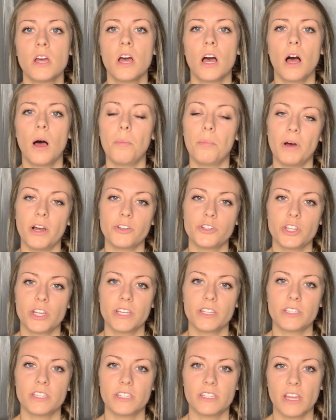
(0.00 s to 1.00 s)
a
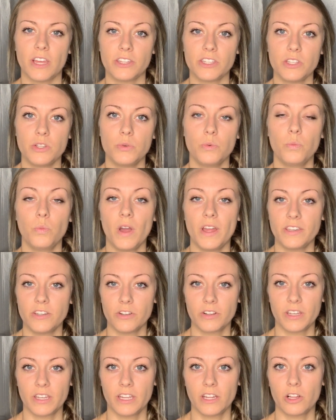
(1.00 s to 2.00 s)
budget to tell you when you're
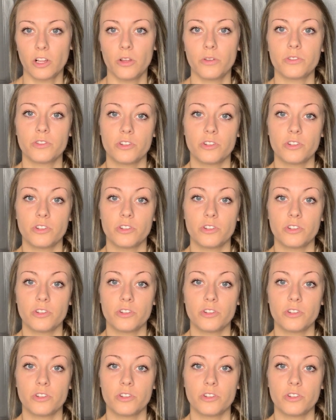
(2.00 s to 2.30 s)
getting close